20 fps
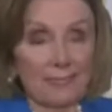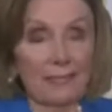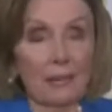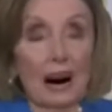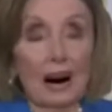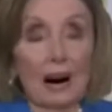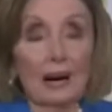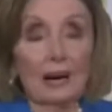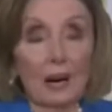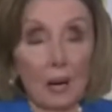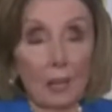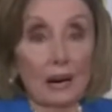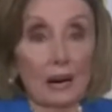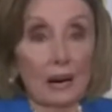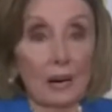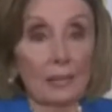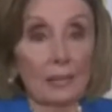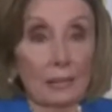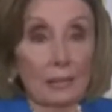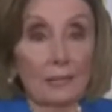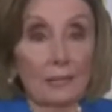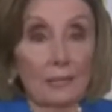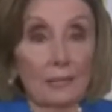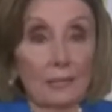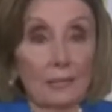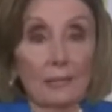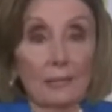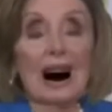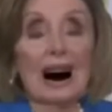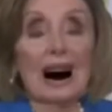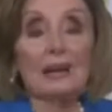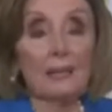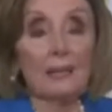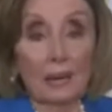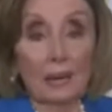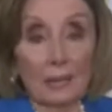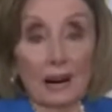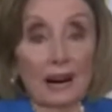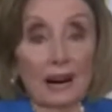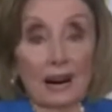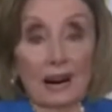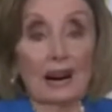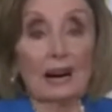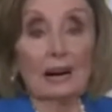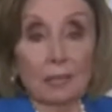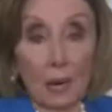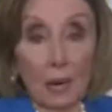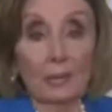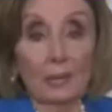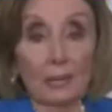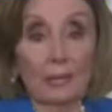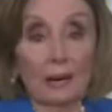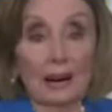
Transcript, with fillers: Trust me, everybody's gonna vote for me.